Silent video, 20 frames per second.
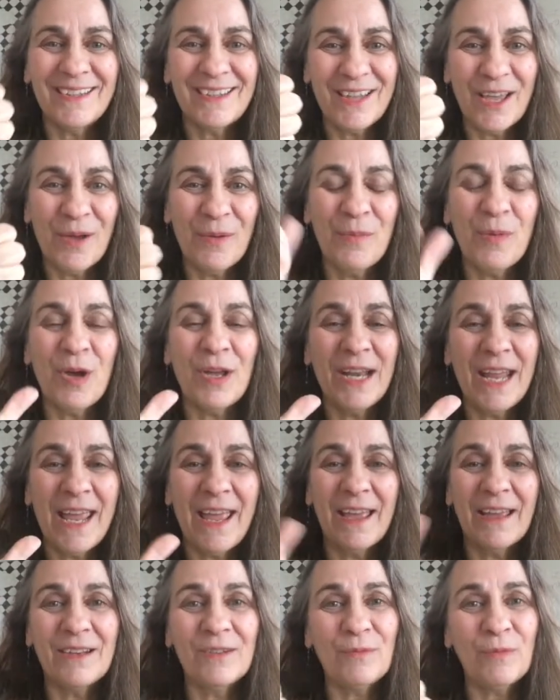thumb on a
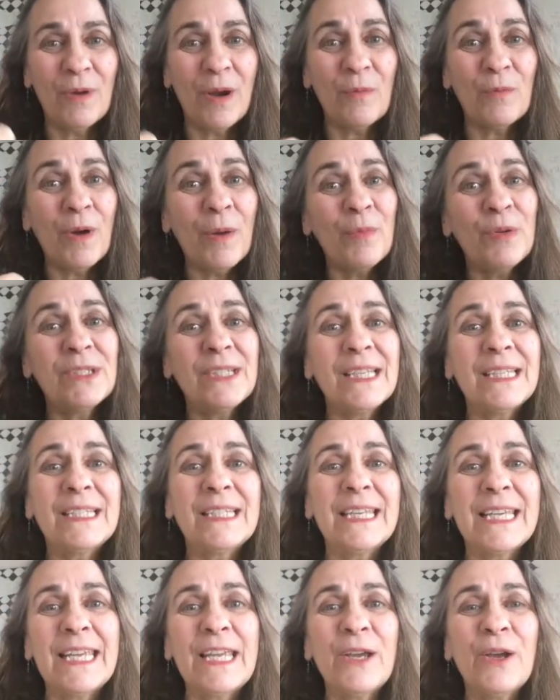hand, represents
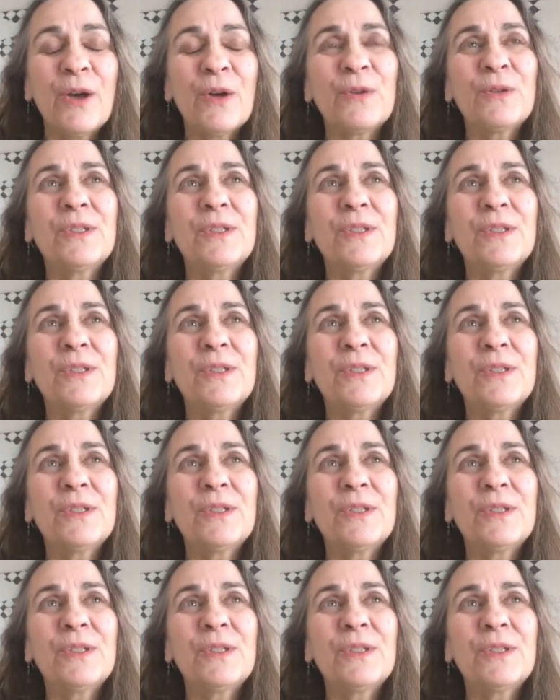the ego.